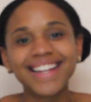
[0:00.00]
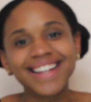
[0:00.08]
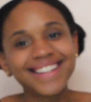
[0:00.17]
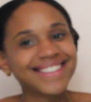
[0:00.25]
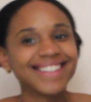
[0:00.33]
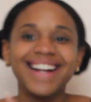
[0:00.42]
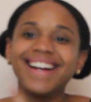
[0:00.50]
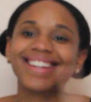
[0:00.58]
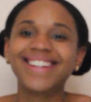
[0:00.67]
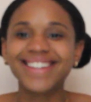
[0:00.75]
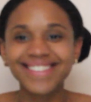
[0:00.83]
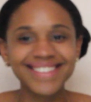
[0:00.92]
It's
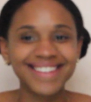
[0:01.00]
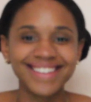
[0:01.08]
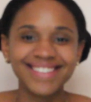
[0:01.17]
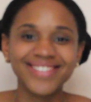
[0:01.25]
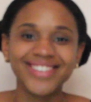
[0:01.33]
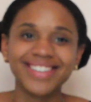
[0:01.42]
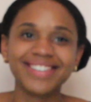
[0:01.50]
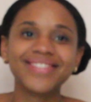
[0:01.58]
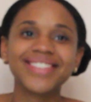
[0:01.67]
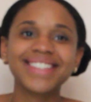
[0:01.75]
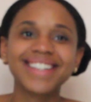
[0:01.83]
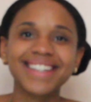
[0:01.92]
not cute anymore
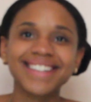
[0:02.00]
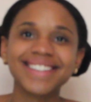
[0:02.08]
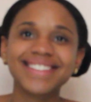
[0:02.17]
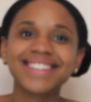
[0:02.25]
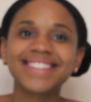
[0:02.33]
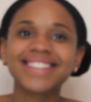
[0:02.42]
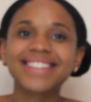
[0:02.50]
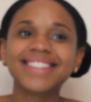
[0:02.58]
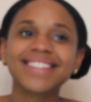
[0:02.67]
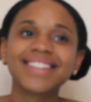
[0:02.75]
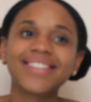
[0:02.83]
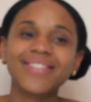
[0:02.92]
because
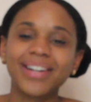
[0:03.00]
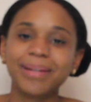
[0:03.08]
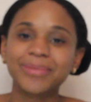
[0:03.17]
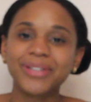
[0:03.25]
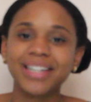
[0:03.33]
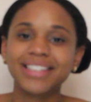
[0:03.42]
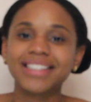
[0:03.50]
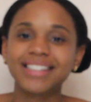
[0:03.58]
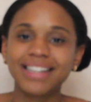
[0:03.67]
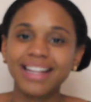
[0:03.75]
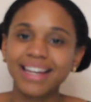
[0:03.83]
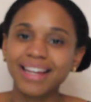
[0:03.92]
when I'm trying to
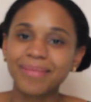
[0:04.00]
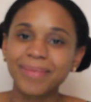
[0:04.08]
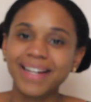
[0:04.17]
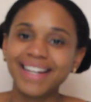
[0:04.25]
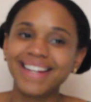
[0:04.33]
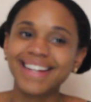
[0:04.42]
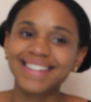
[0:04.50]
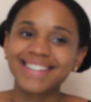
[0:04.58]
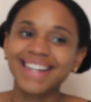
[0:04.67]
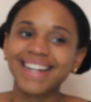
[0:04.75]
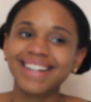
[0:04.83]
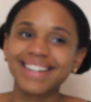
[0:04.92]
sleep and he
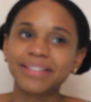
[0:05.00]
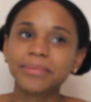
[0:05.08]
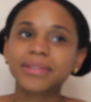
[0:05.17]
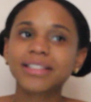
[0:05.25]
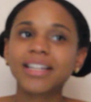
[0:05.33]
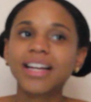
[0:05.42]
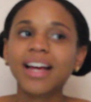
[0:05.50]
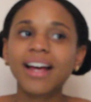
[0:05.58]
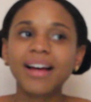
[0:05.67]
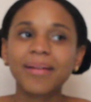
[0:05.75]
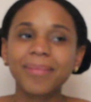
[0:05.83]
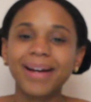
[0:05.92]
gets hiccups,
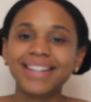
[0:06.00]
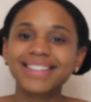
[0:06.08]
my